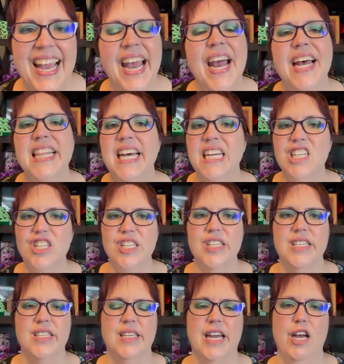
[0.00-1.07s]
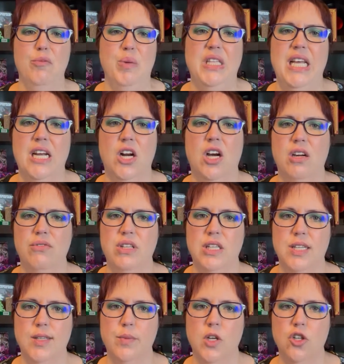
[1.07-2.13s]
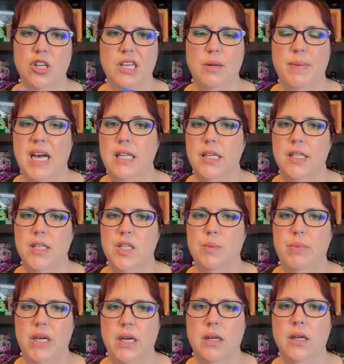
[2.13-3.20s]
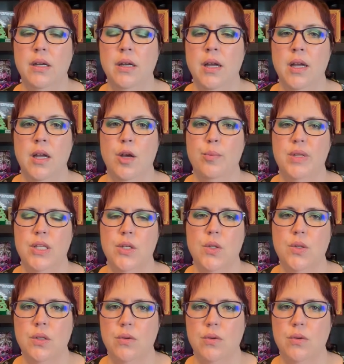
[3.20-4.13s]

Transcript: And that just doesn't happen that often, especially in a palette this big. But this